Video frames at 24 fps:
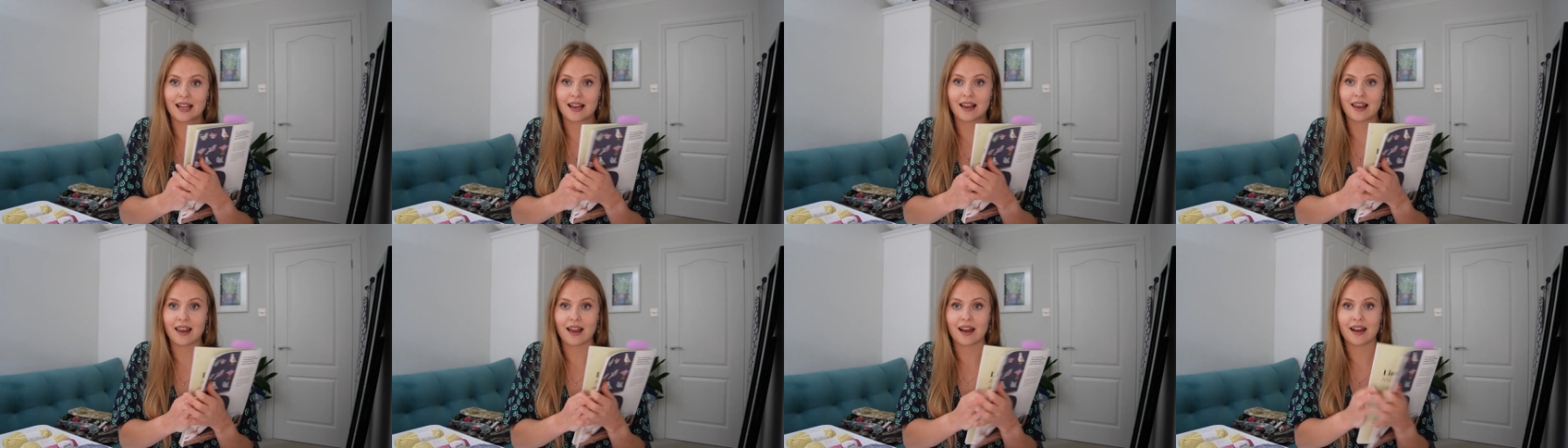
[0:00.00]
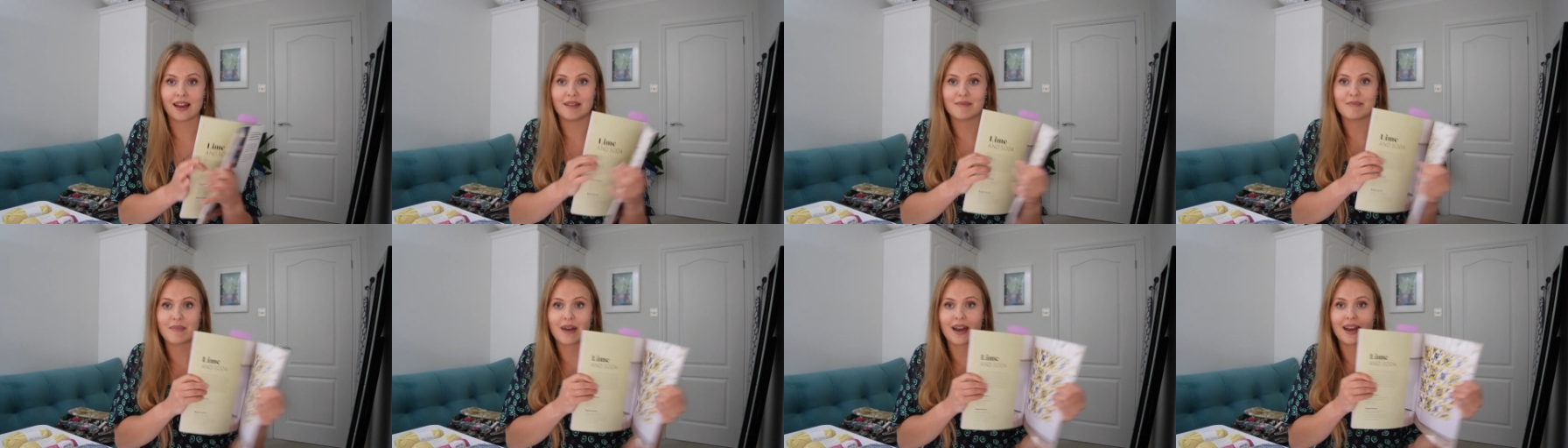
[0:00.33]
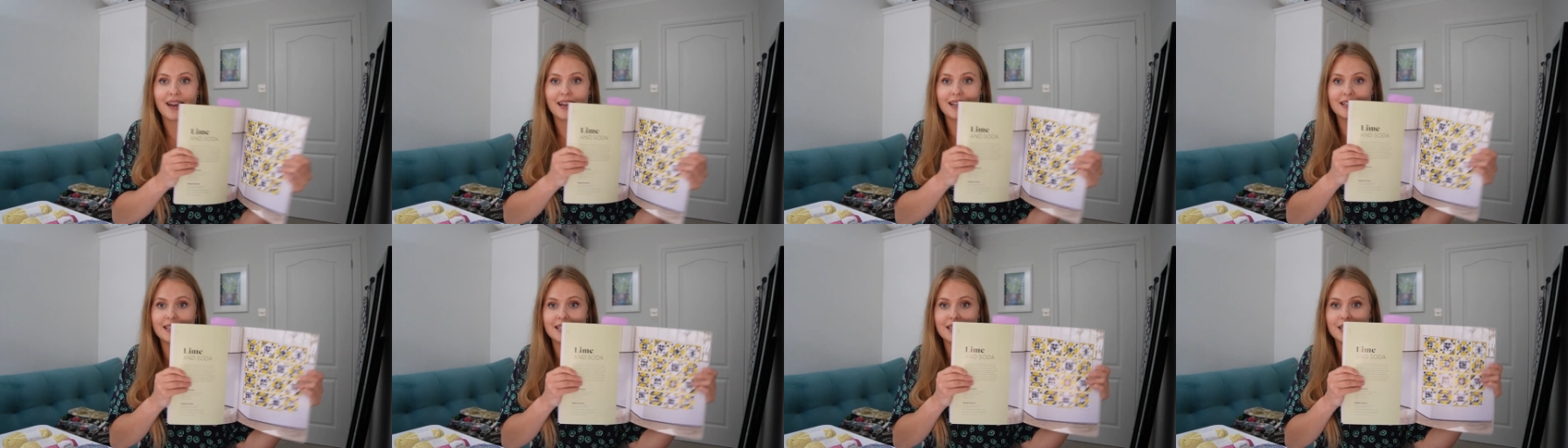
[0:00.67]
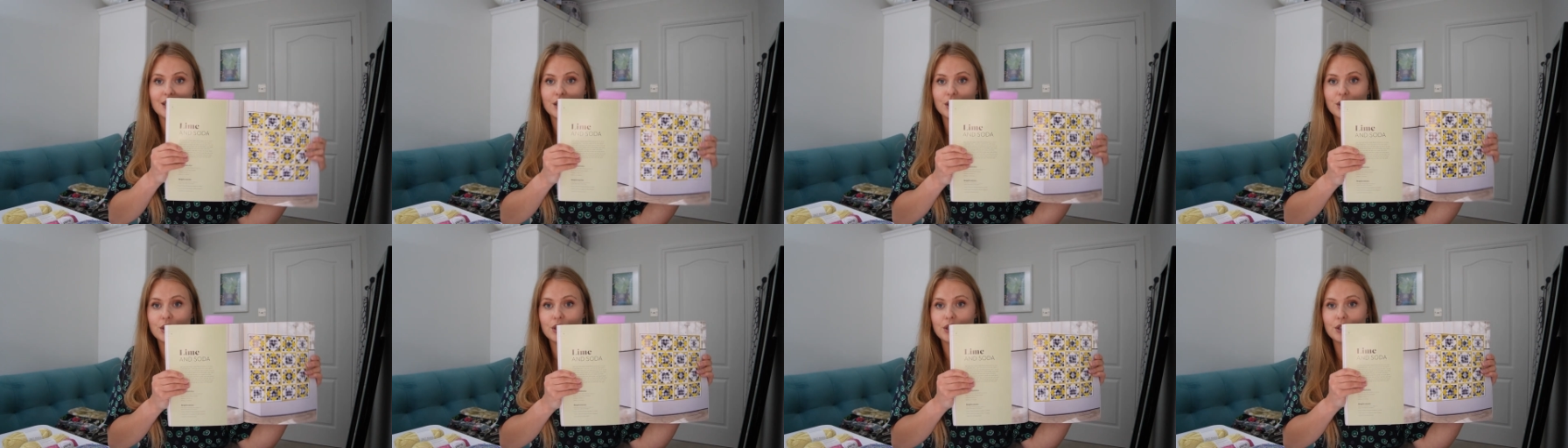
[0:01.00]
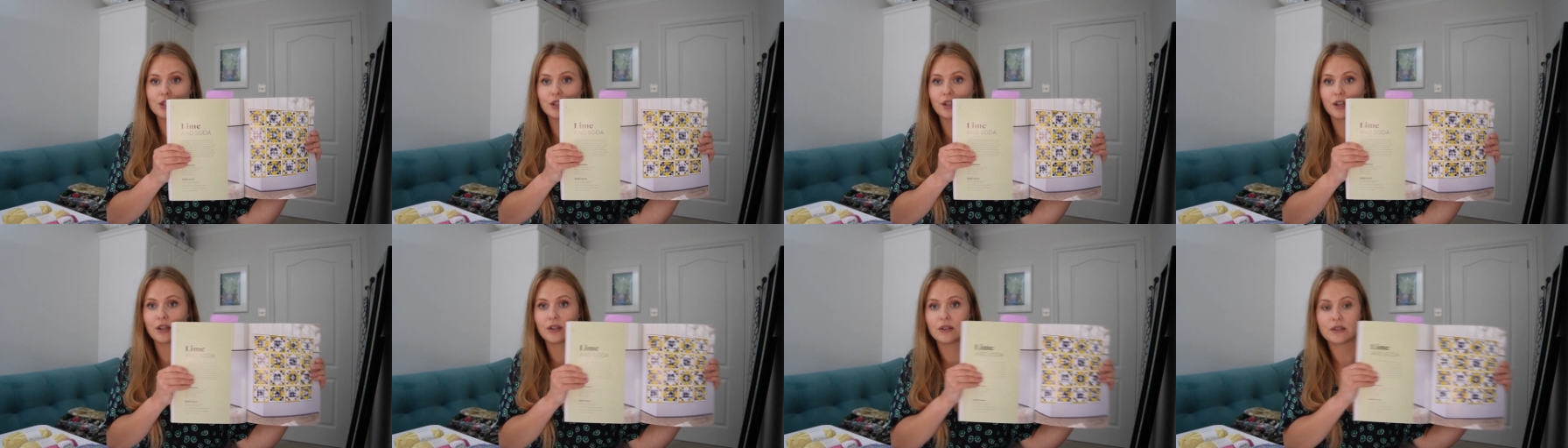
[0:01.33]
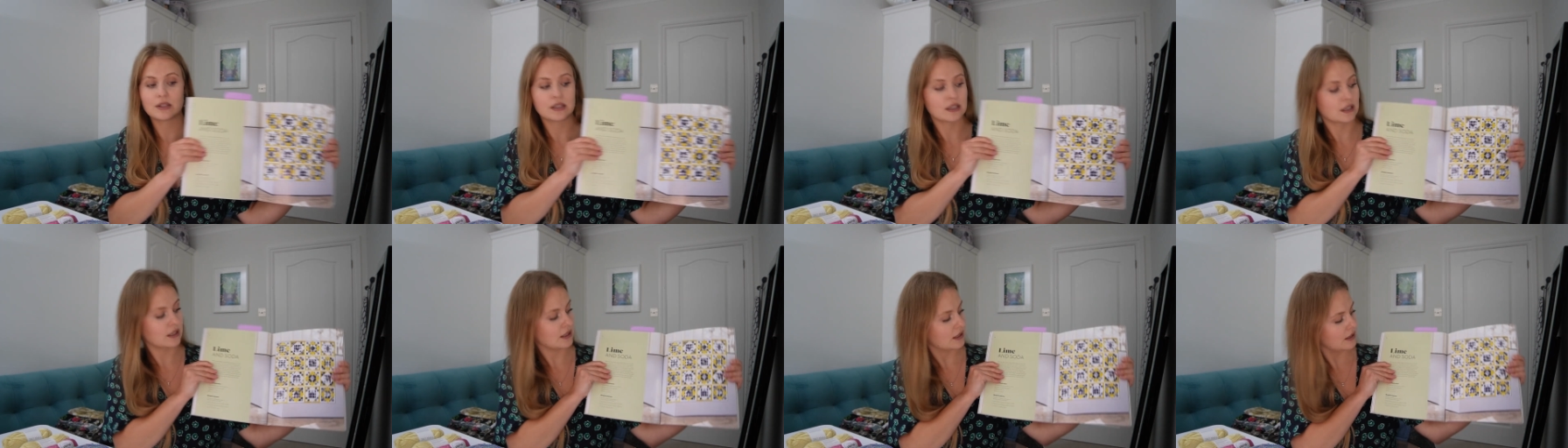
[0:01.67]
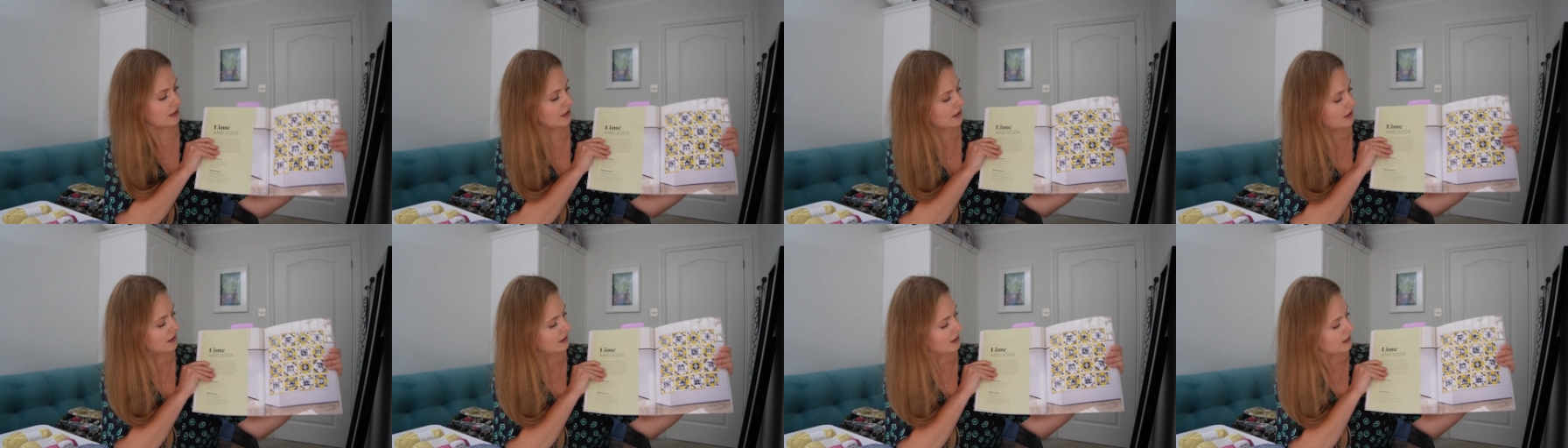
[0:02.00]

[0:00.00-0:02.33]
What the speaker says: lime and soda